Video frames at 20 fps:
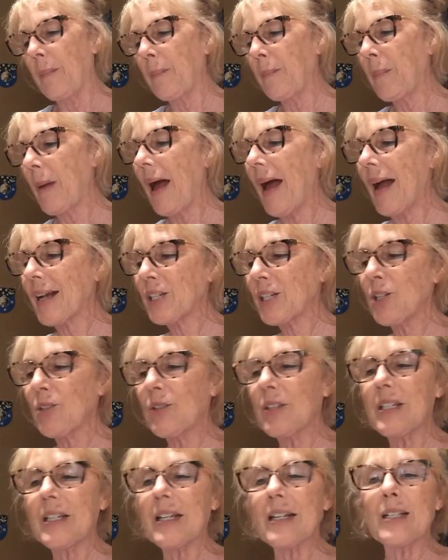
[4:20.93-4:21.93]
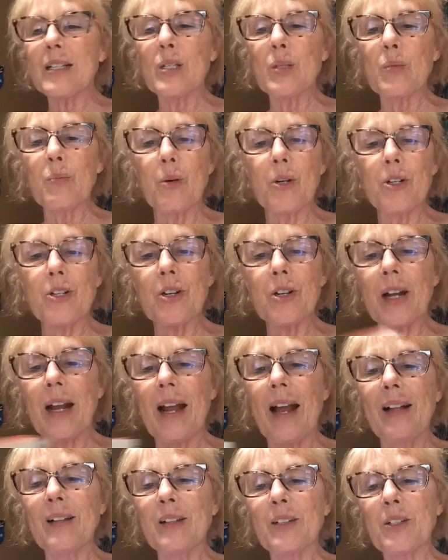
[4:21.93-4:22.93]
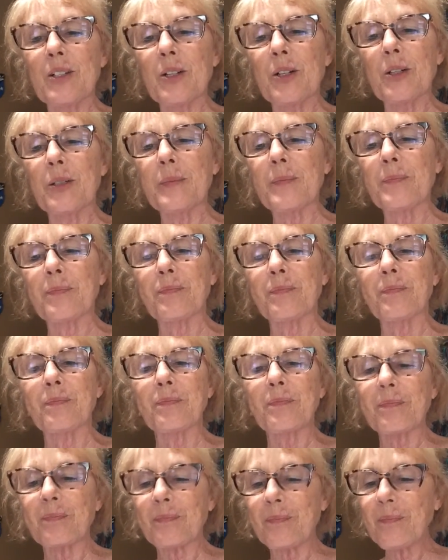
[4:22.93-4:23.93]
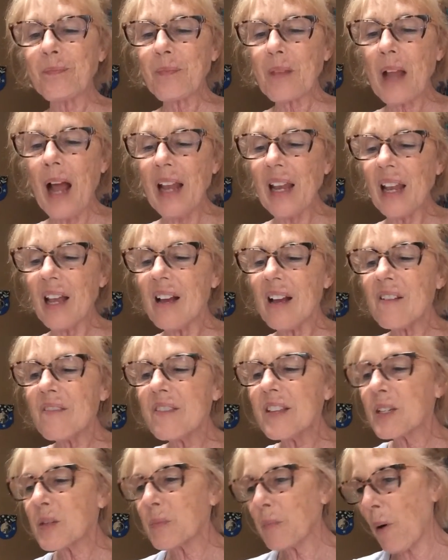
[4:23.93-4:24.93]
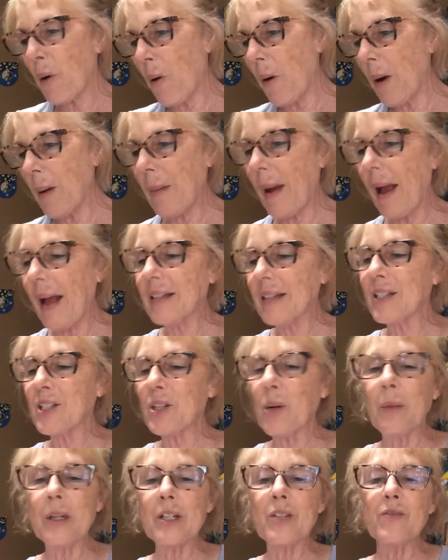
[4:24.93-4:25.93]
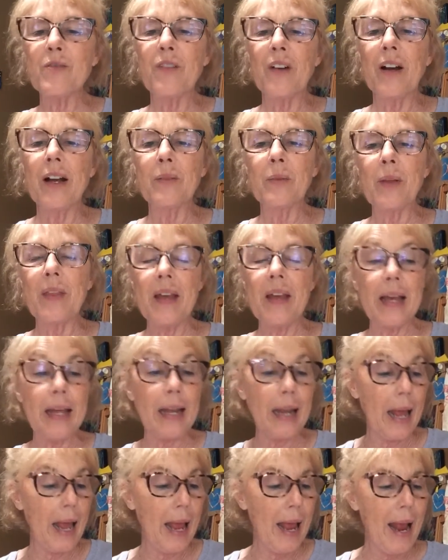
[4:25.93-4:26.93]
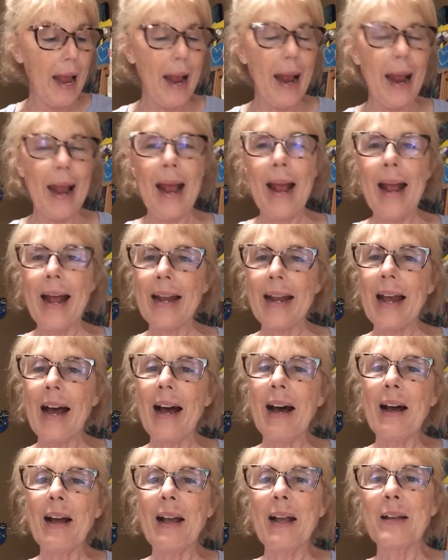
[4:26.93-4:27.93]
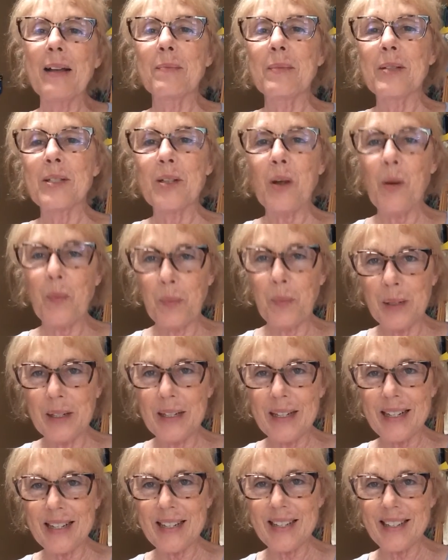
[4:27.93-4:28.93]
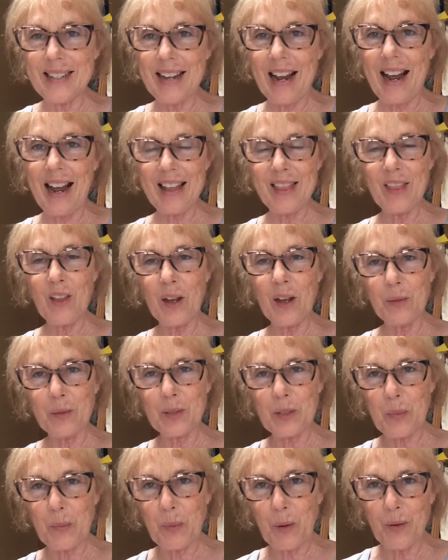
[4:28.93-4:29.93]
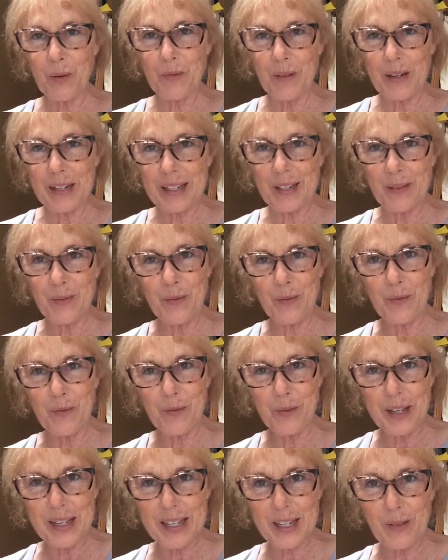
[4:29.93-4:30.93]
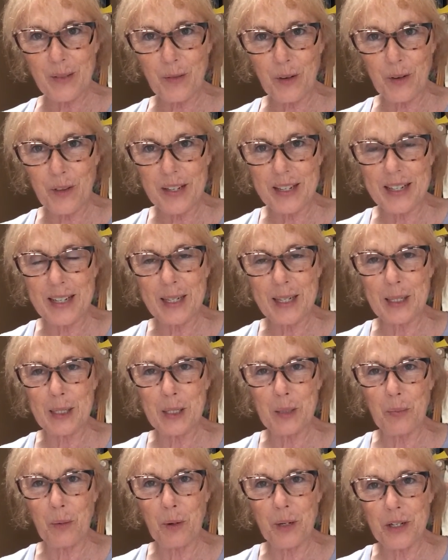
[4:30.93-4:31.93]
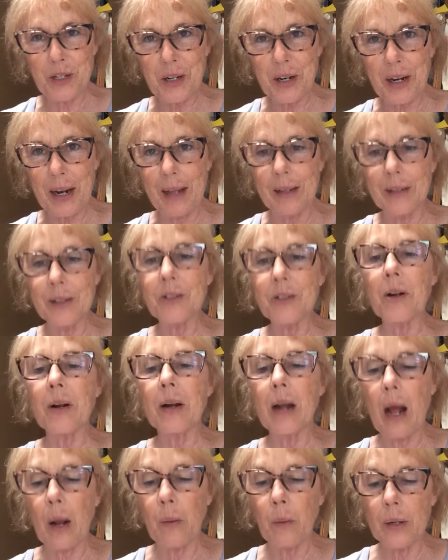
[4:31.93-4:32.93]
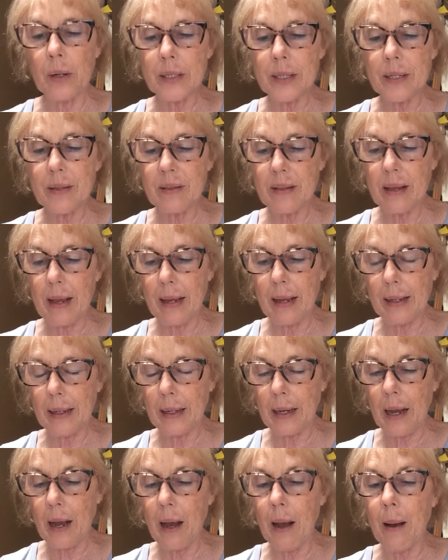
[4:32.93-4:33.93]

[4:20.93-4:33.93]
Back to the Texas Poetry Calendar. I love this poem. I had so much fun with it, and I am so pleased. I thought it was a perfect fit for the Texas Poetry Calendar, and I want to thank